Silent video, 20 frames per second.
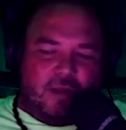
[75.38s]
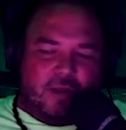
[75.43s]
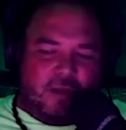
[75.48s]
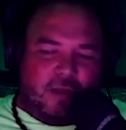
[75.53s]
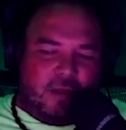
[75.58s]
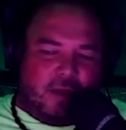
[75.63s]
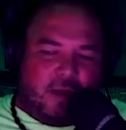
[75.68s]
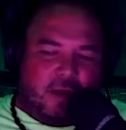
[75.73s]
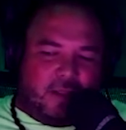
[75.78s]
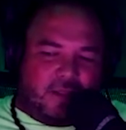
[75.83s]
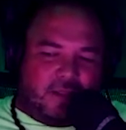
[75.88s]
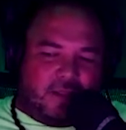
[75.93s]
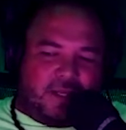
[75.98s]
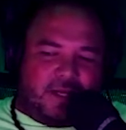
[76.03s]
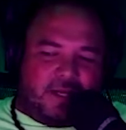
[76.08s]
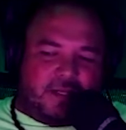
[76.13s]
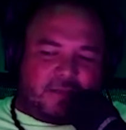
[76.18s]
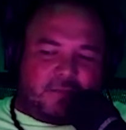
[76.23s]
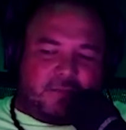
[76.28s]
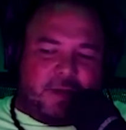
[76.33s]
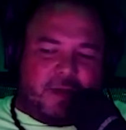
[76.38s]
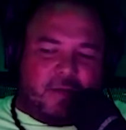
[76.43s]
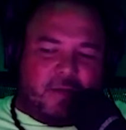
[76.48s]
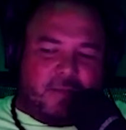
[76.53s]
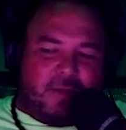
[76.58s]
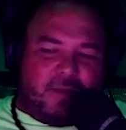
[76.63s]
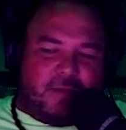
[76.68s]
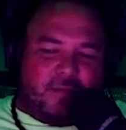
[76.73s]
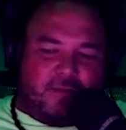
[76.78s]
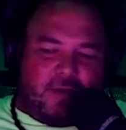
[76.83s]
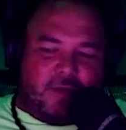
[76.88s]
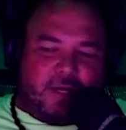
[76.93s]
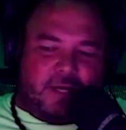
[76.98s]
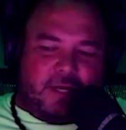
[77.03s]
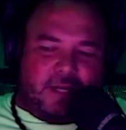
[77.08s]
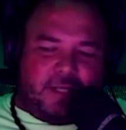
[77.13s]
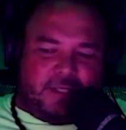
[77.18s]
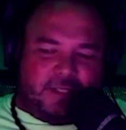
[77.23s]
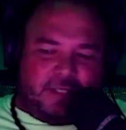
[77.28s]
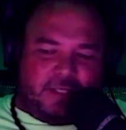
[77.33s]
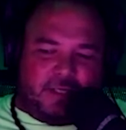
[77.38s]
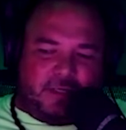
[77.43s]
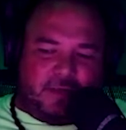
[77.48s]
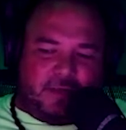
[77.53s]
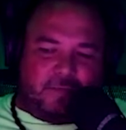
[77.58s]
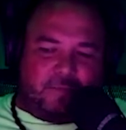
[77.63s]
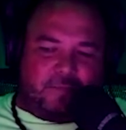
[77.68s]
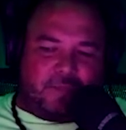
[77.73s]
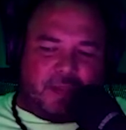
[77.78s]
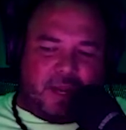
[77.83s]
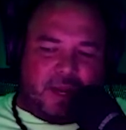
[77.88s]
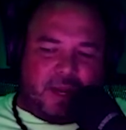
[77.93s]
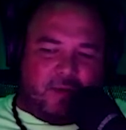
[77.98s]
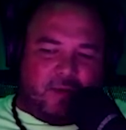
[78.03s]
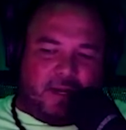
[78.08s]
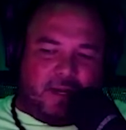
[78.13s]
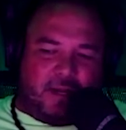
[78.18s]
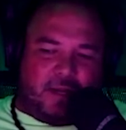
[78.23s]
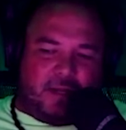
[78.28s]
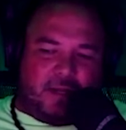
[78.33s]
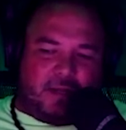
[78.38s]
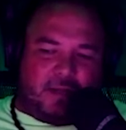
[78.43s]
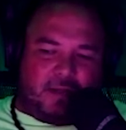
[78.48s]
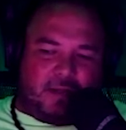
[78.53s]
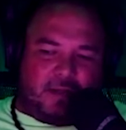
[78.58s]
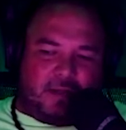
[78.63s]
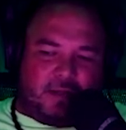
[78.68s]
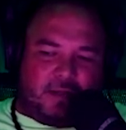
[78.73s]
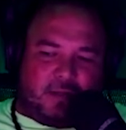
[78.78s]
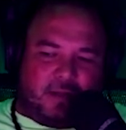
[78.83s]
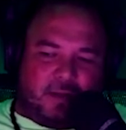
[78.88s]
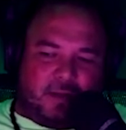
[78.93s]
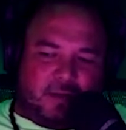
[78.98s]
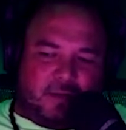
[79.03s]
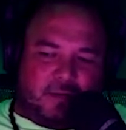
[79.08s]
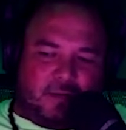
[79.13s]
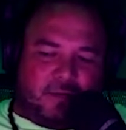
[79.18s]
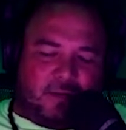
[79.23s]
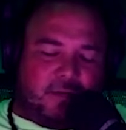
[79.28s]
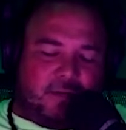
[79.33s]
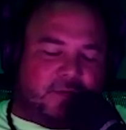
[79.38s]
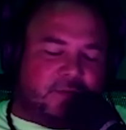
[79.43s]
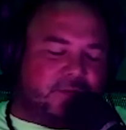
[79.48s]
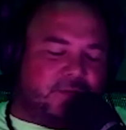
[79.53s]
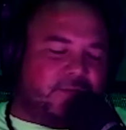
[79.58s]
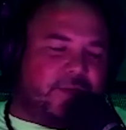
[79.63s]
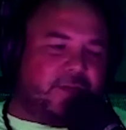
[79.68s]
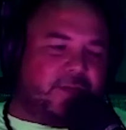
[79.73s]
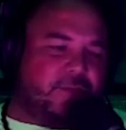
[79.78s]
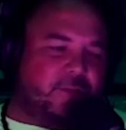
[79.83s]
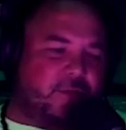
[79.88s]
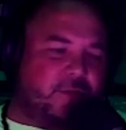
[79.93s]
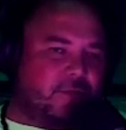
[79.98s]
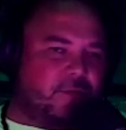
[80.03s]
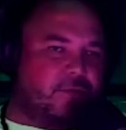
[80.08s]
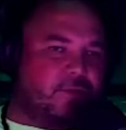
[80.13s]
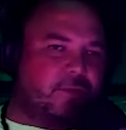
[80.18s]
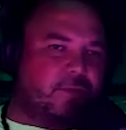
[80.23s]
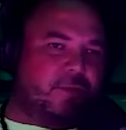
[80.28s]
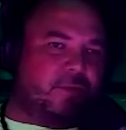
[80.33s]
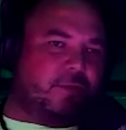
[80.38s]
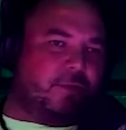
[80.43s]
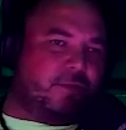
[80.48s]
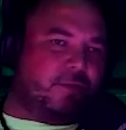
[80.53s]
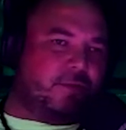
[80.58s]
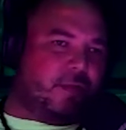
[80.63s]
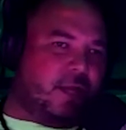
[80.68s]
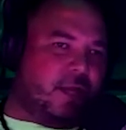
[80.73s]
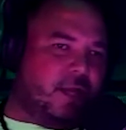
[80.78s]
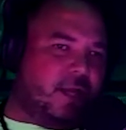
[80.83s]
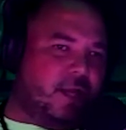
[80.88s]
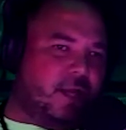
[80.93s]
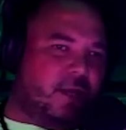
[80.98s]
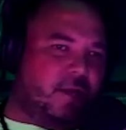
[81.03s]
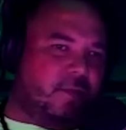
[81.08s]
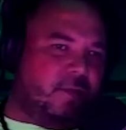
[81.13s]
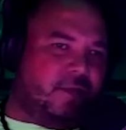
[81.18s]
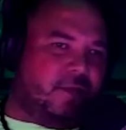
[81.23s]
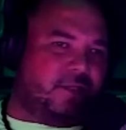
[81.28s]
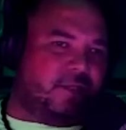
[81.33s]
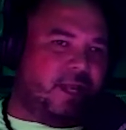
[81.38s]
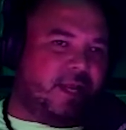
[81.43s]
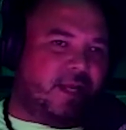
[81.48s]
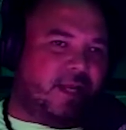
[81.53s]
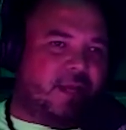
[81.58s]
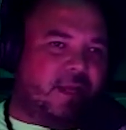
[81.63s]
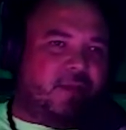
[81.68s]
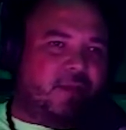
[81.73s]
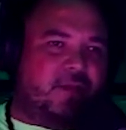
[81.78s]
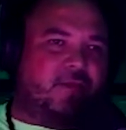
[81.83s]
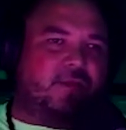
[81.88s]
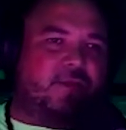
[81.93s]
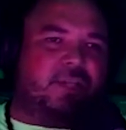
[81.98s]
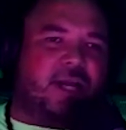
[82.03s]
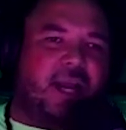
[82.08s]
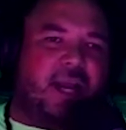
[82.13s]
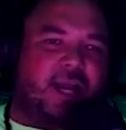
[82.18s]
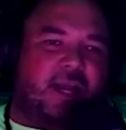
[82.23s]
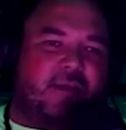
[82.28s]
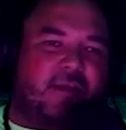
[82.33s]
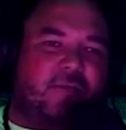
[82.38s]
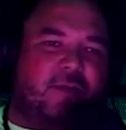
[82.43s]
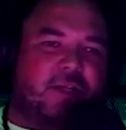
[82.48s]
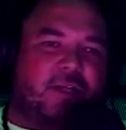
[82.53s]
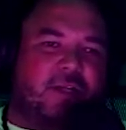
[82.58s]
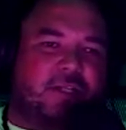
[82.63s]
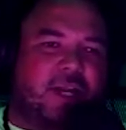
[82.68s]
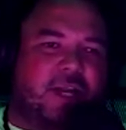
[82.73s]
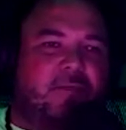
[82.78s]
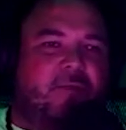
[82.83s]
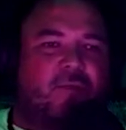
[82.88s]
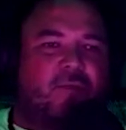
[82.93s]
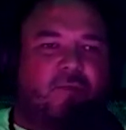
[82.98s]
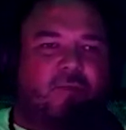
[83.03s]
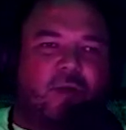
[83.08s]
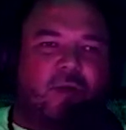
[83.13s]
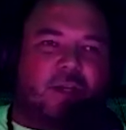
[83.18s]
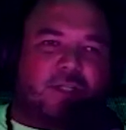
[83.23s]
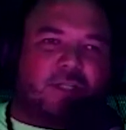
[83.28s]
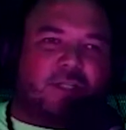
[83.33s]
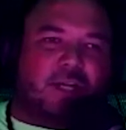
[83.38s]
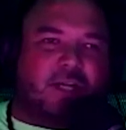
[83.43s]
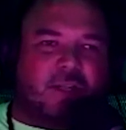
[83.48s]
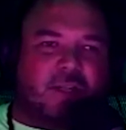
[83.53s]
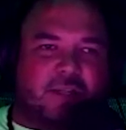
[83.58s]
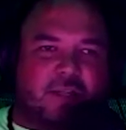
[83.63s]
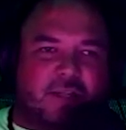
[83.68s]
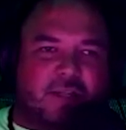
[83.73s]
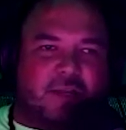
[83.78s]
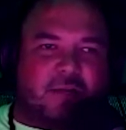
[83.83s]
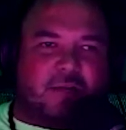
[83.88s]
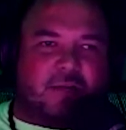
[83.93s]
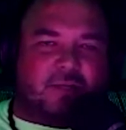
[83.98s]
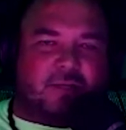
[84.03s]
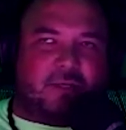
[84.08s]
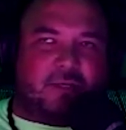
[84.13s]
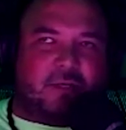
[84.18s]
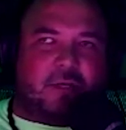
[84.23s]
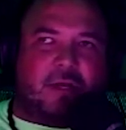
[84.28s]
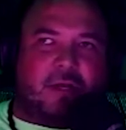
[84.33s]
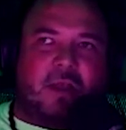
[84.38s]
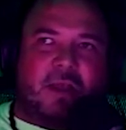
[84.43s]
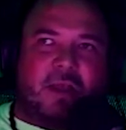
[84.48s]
The thing that inspired me to run is I run a huge Facebook group that is like a huge island watch, neighborhood watch kind of thing that goes on.